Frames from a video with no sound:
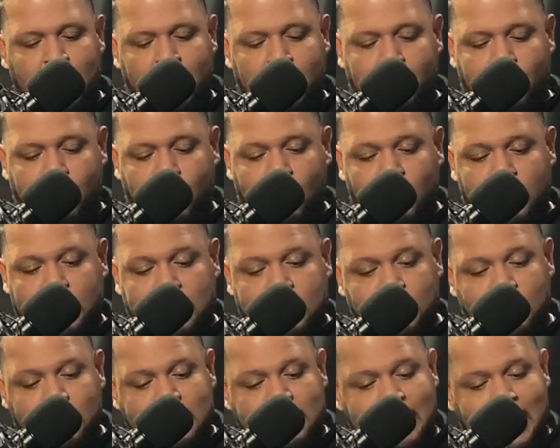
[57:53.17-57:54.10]
Bro, as
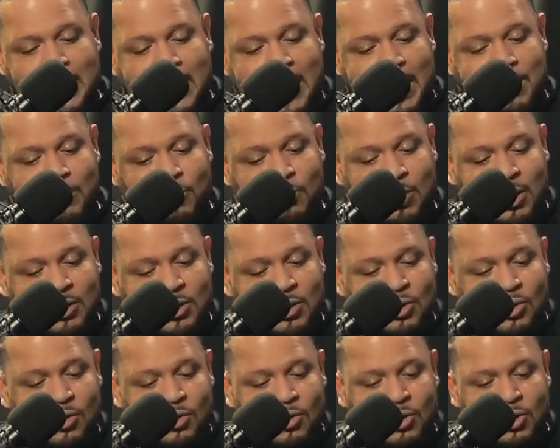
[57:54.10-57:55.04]
soon as I came around the
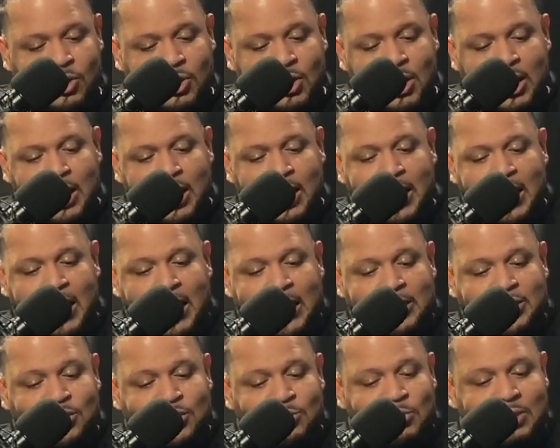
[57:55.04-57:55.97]
corner, as
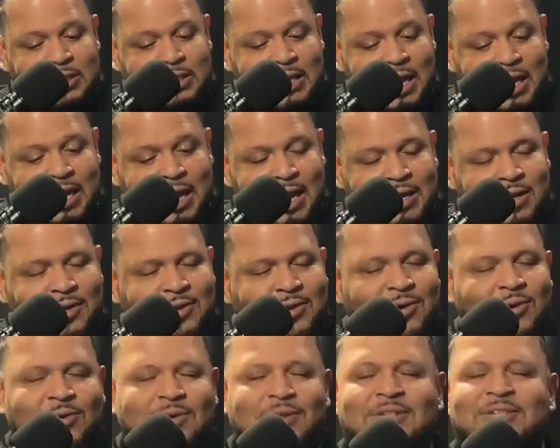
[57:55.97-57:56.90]
soon as I got the
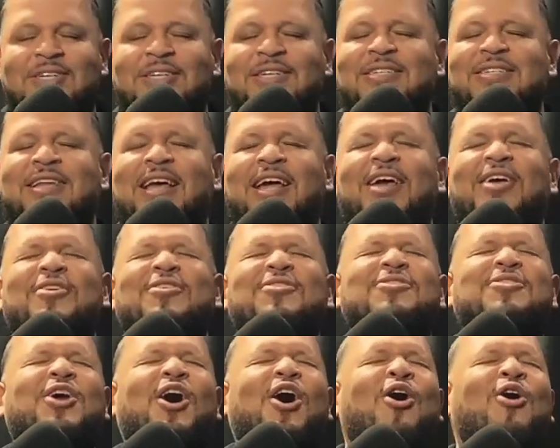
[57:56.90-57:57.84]
corner, she said,
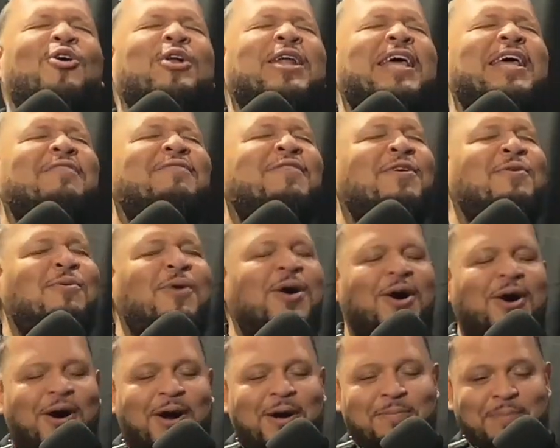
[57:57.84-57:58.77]
don't even
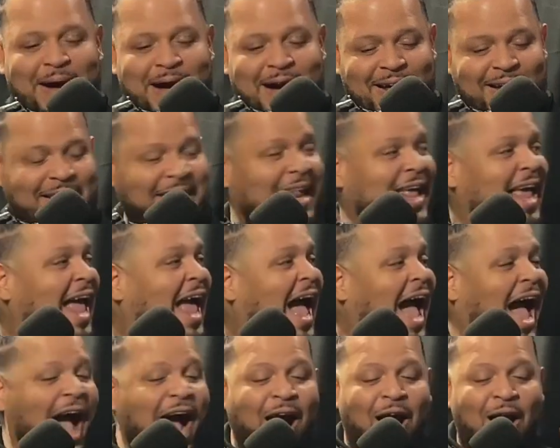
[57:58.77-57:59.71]
worry about it.
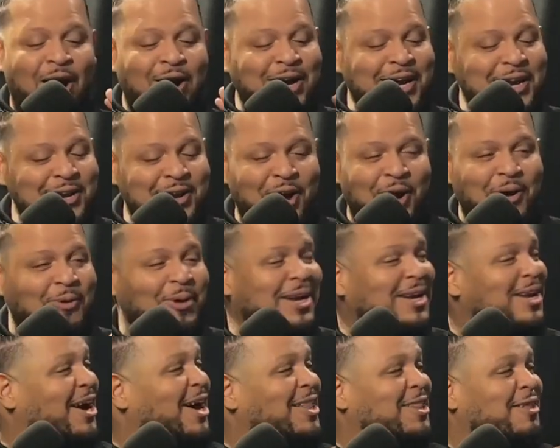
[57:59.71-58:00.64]
I already know where
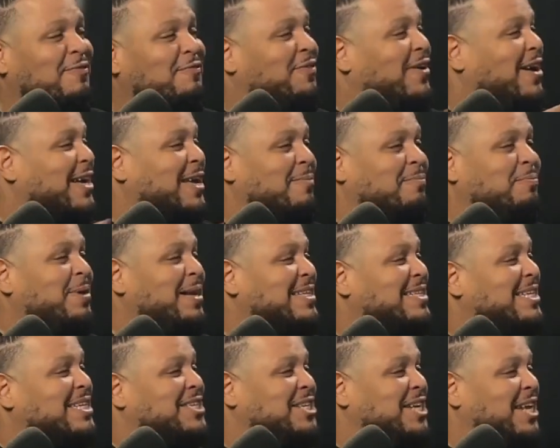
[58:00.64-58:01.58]
the other fucking piece
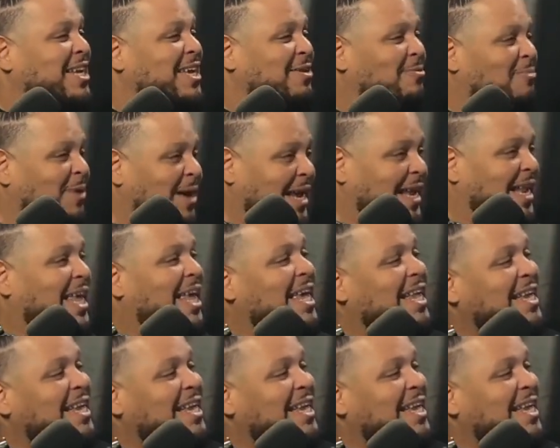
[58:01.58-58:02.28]
of chicken went.